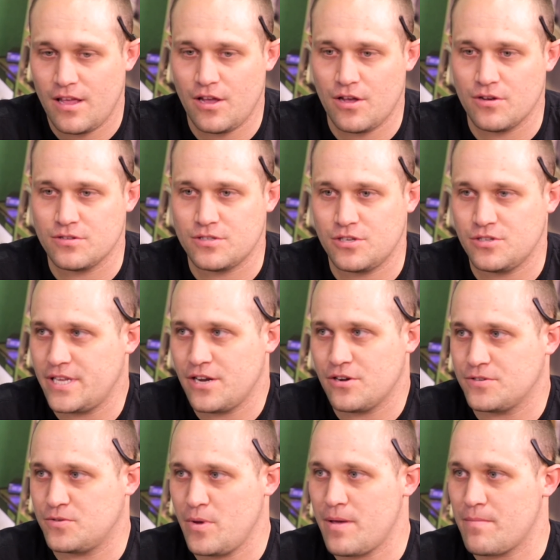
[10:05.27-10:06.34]
he goes, you
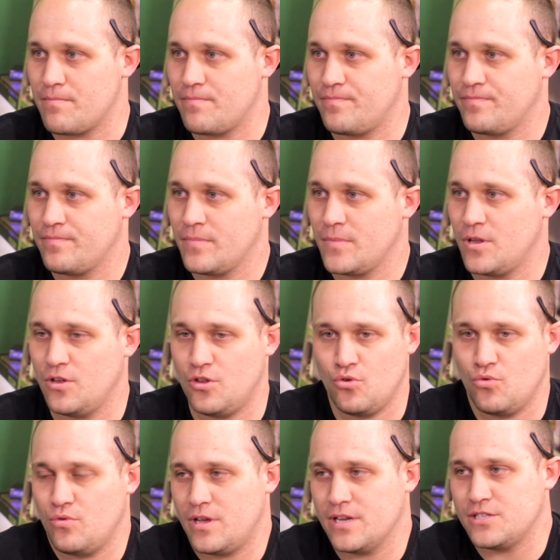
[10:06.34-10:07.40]
sink or swim. You
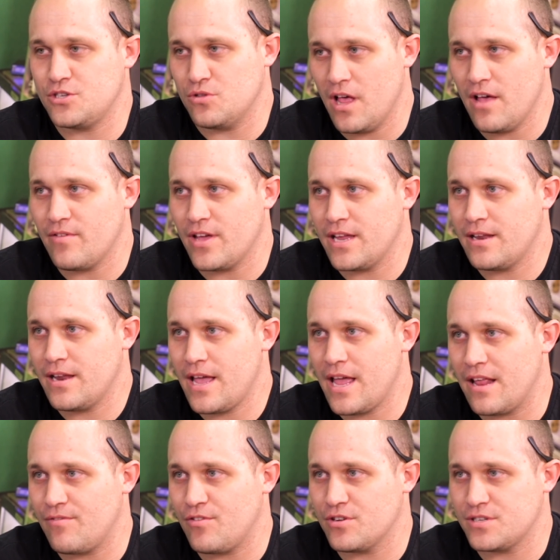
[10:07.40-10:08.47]
do it because you love it,
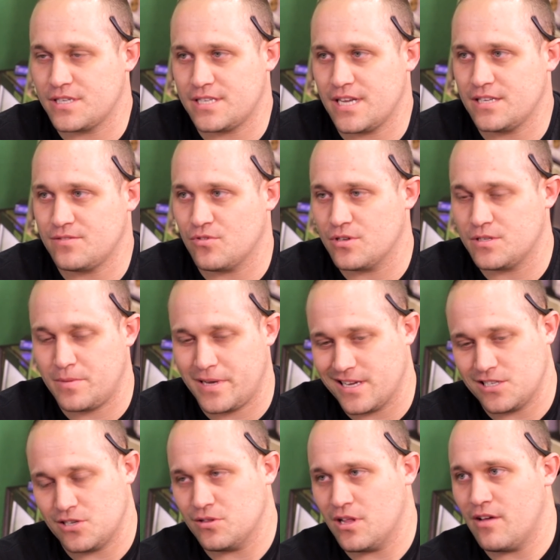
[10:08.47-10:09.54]
and if you're successful, it's
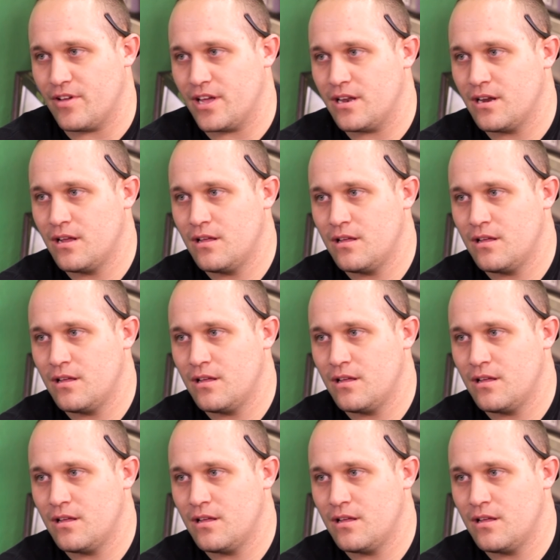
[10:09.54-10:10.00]
because you love it.